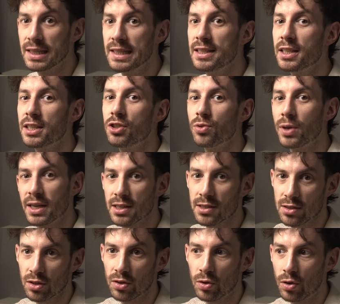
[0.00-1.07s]
in the
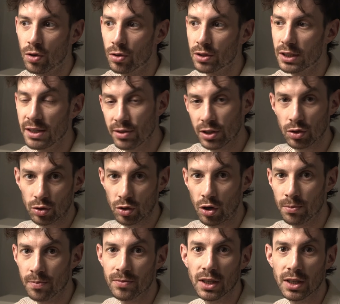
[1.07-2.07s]
US on evic.com.